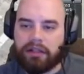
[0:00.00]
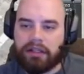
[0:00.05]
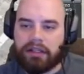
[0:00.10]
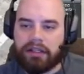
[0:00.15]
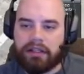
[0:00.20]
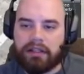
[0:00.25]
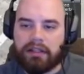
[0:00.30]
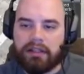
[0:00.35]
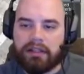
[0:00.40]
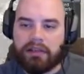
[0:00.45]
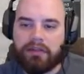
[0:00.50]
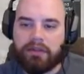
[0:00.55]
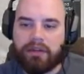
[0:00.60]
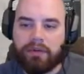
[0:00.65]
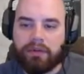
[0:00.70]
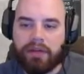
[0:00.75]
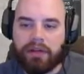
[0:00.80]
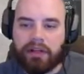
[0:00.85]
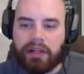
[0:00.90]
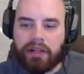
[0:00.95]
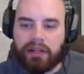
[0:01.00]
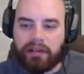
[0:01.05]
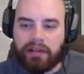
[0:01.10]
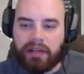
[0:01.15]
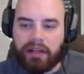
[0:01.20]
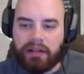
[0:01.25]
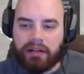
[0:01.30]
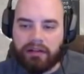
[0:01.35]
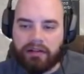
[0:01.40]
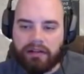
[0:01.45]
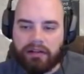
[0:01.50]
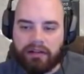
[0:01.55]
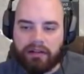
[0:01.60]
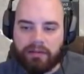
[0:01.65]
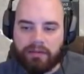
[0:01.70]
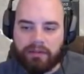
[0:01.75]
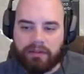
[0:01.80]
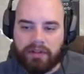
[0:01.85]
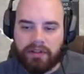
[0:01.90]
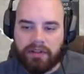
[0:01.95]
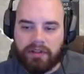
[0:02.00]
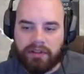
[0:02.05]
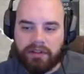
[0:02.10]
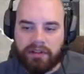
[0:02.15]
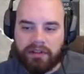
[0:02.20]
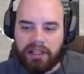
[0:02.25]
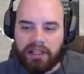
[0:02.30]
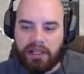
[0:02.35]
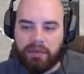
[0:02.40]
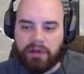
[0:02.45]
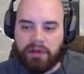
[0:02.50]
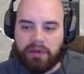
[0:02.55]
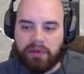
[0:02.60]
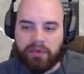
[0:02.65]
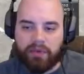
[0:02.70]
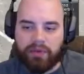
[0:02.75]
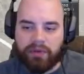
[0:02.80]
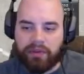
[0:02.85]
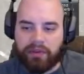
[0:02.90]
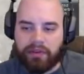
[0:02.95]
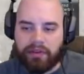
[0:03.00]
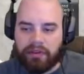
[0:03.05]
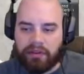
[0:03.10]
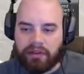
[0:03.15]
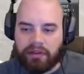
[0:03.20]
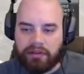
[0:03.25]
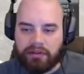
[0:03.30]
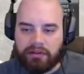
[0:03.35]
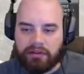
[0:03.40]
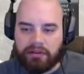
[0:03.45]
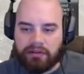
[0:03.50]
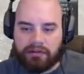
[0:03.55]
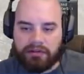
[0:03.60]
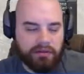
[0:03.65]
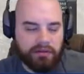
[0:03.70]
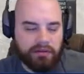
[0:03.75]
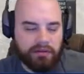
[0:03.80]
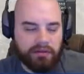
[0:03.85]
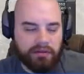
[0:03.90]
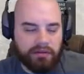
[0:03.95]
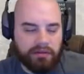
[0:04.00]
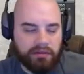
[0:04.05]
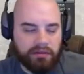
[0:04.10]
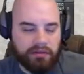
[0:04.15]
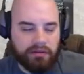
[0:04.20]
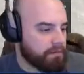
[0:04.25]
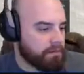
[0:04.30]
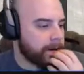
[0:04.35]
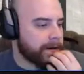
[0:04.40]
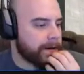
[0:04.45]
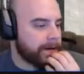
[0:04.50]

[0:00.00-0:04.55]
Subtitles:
the only way to get that, is to keep it up with some power.